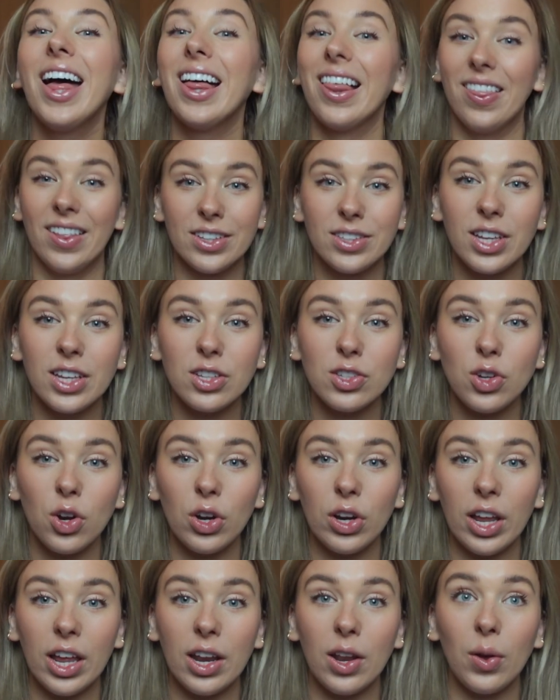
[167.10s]
let's get
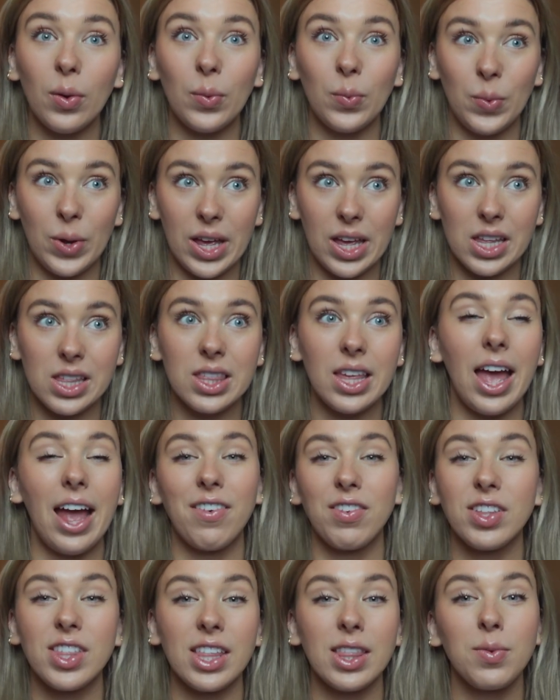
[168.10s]
started with
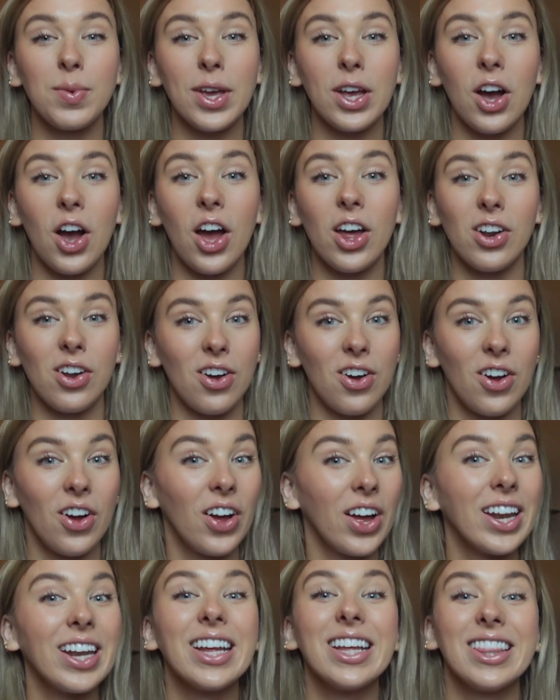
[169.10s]
everything that we got
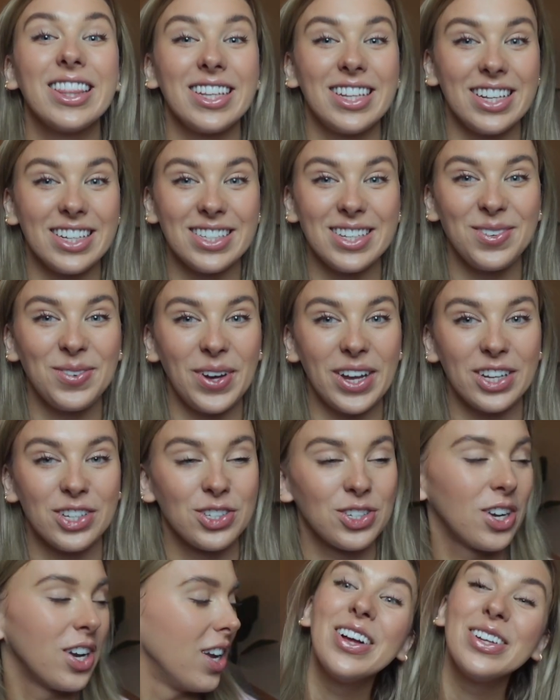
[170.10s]
on the Disney
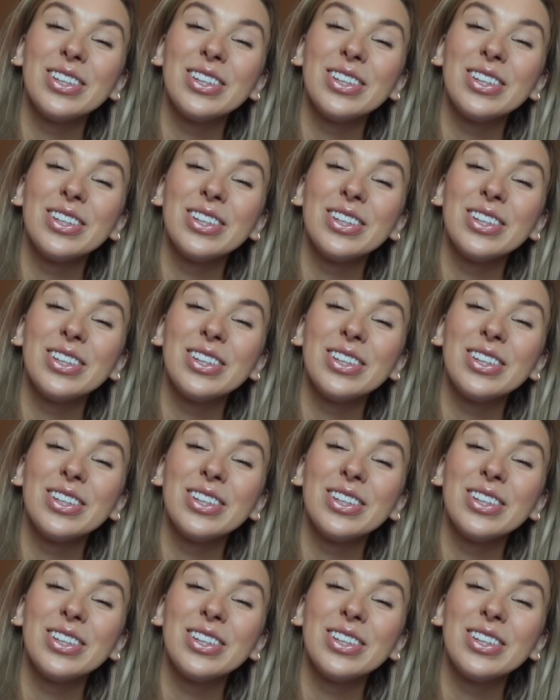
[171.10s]
Wish.